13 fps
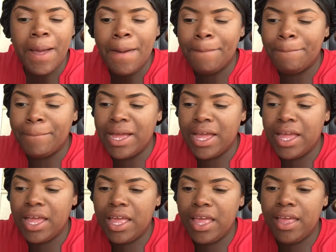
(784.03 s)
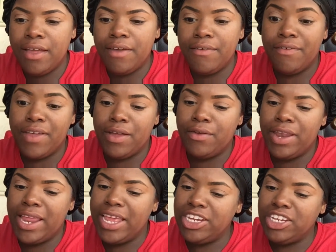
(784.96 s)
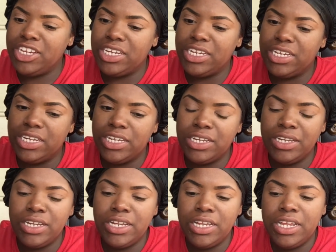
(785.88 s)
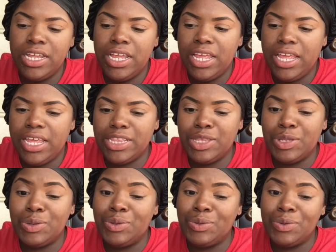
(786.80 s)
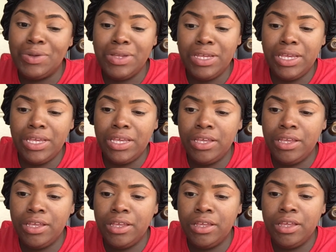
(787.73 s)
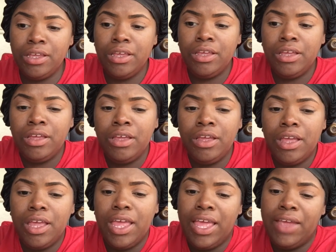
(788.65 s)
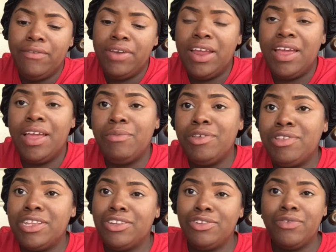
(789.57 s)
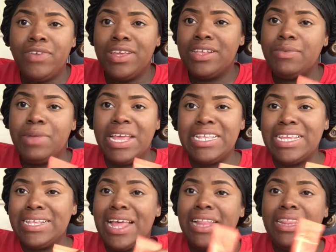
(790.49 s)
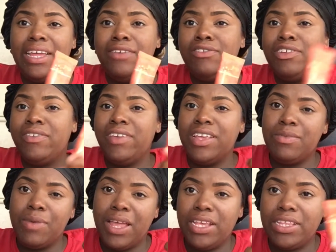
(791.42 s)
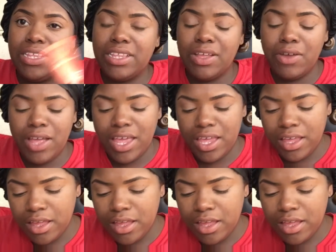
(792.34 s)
my foundation and Sazoi. And every day I'm using Juvia's Place because I love Juvia's Place, okay?